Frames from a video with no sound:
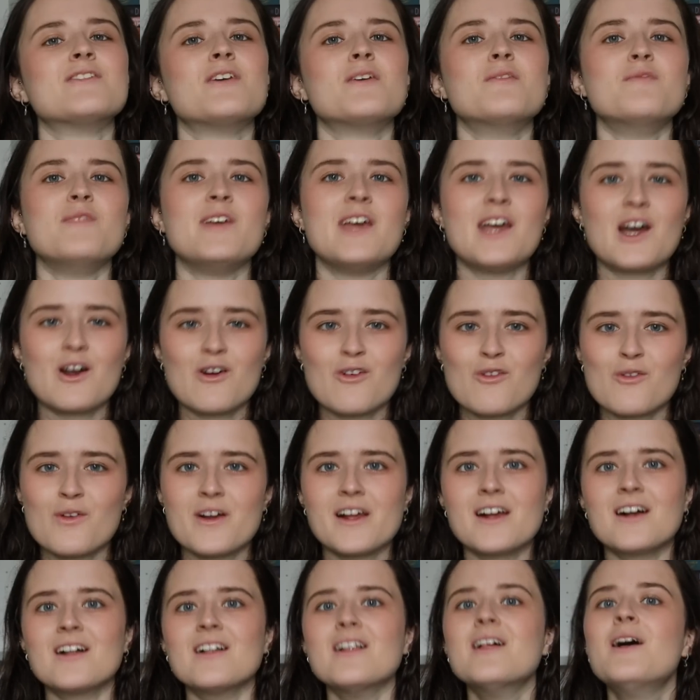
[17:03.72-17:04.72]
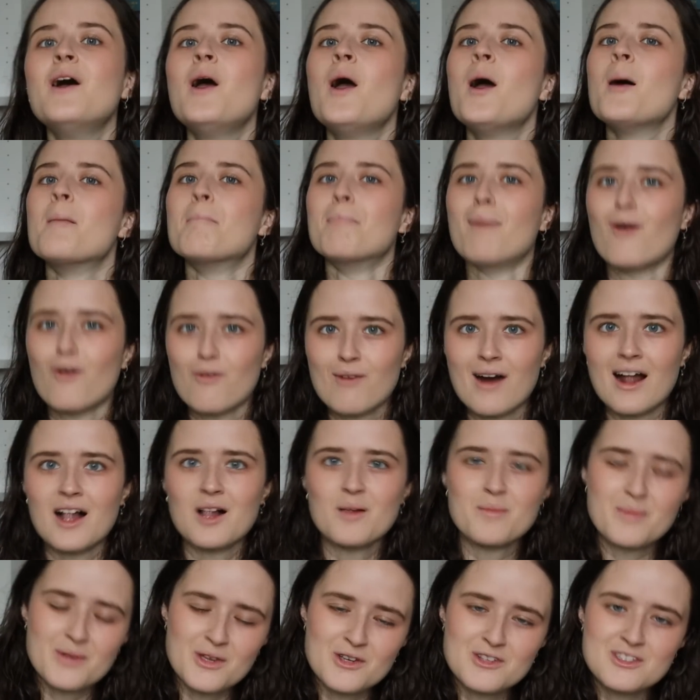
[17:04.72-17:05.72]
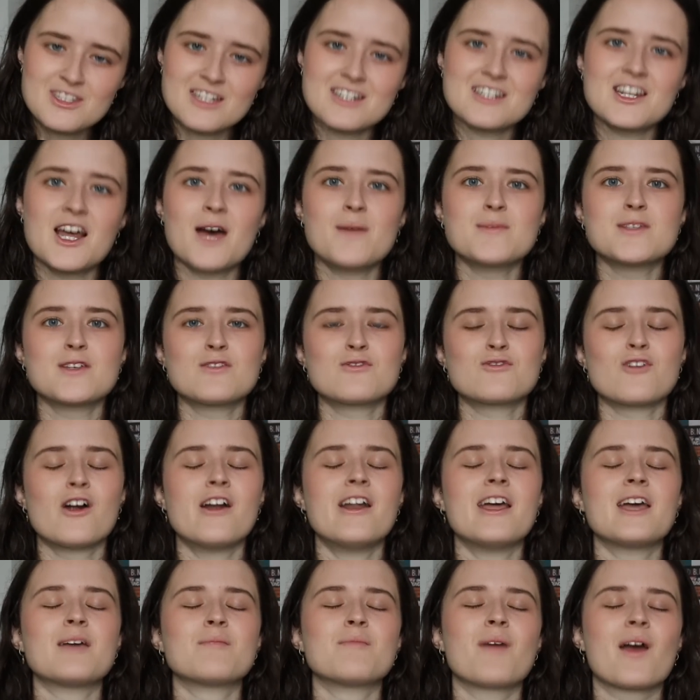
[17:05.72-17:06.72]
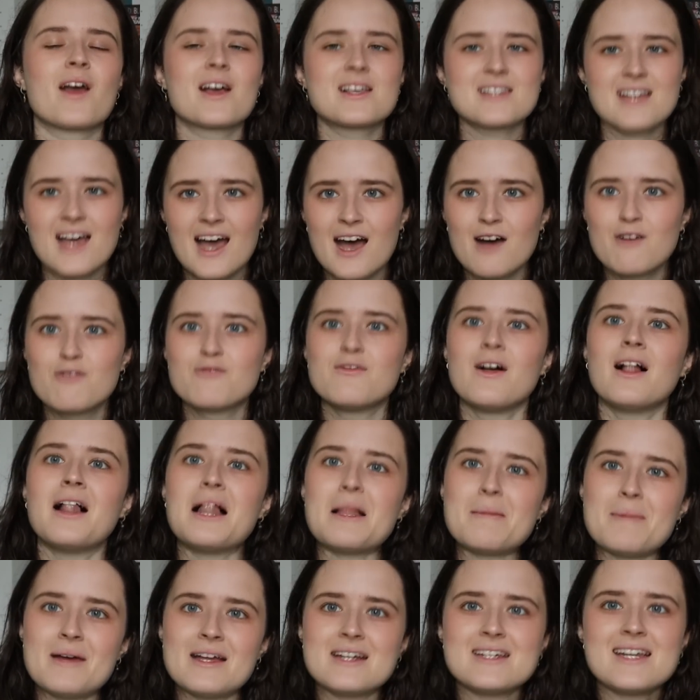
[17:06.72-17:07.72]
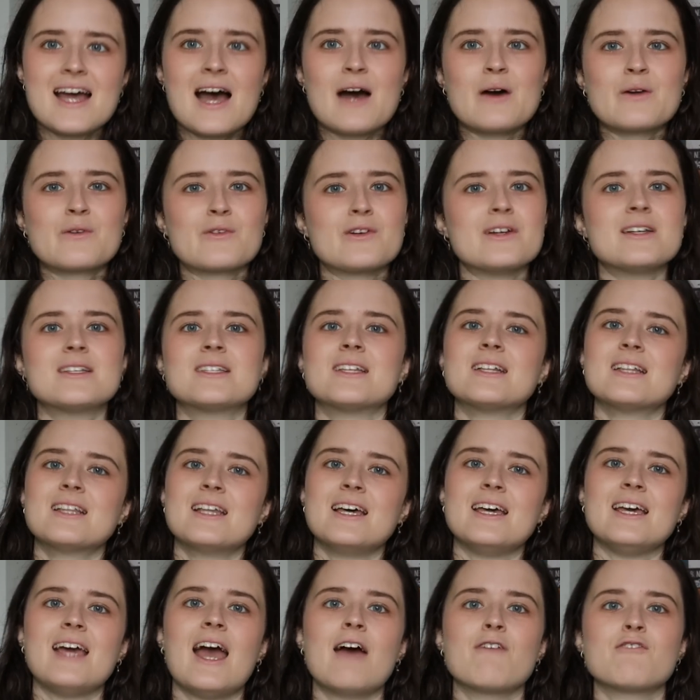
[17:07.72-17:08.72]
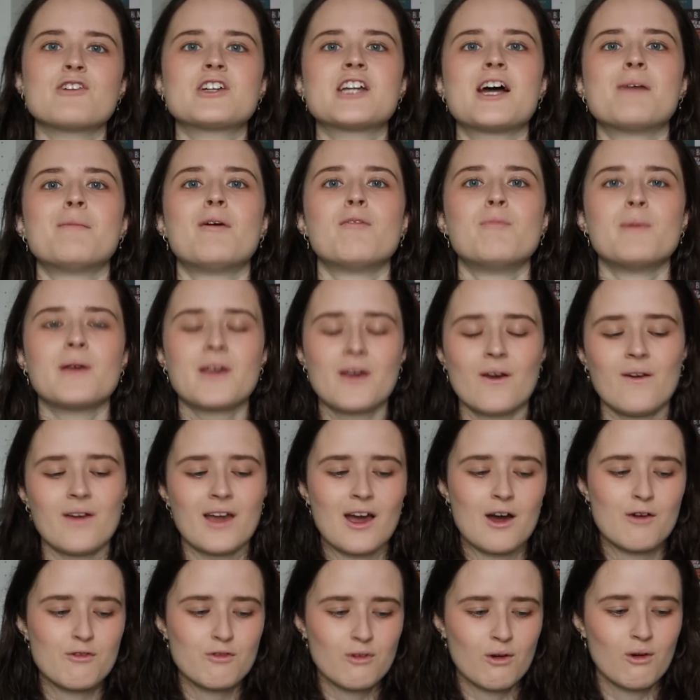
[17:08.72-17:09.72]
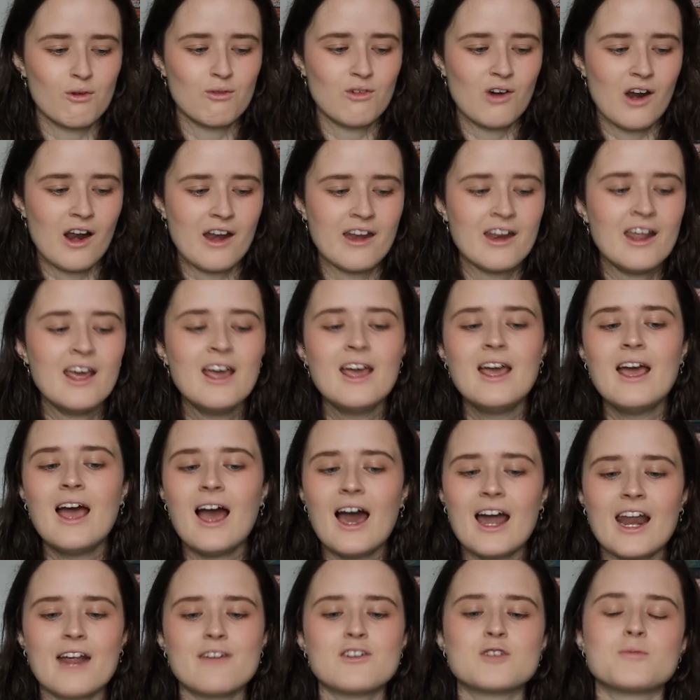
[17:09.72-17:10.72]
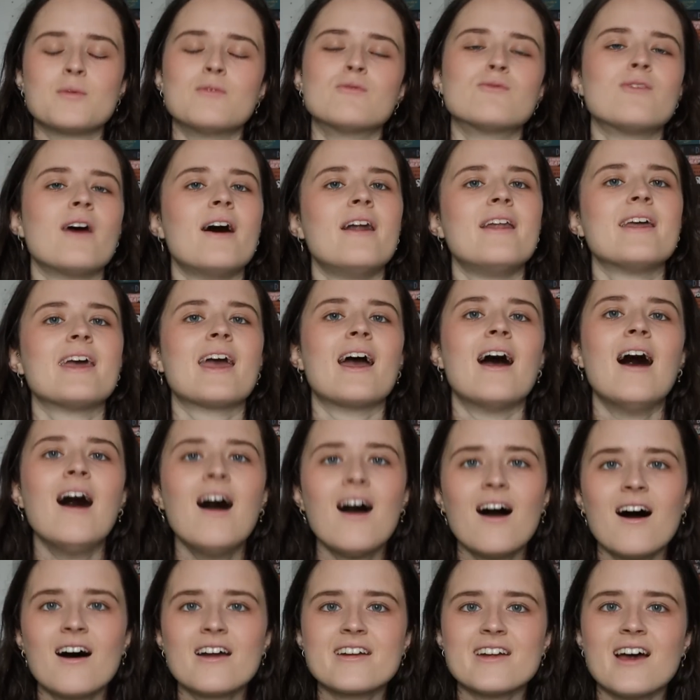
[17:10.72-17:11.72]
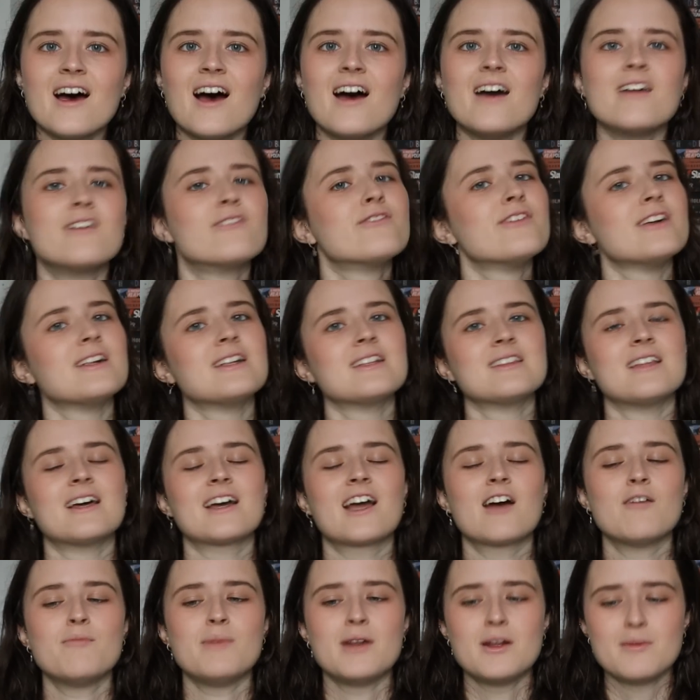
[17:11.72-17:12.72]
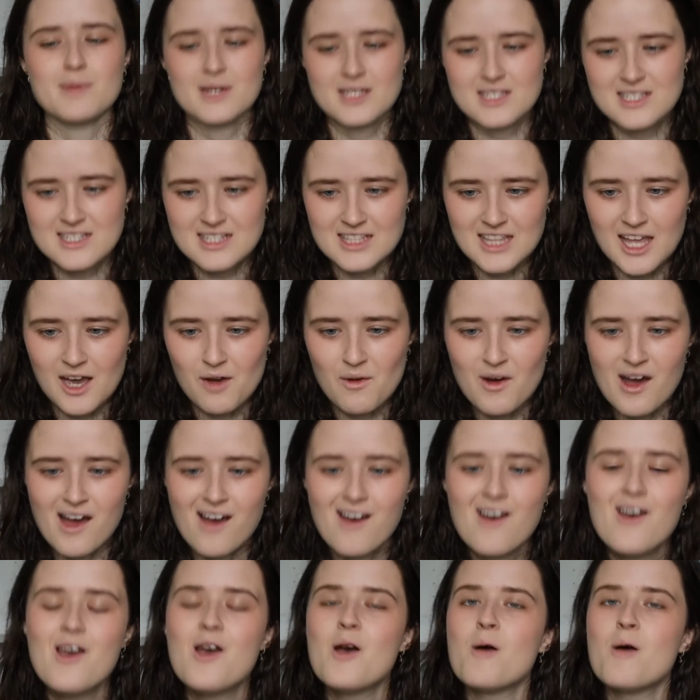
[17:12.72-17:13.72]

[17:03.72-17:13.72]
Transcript: given me a real morale boost in terms of running because I have felt a bit down recently every time I've been going out for a run and I've just been finding it harder and feeling like I've been a bit slower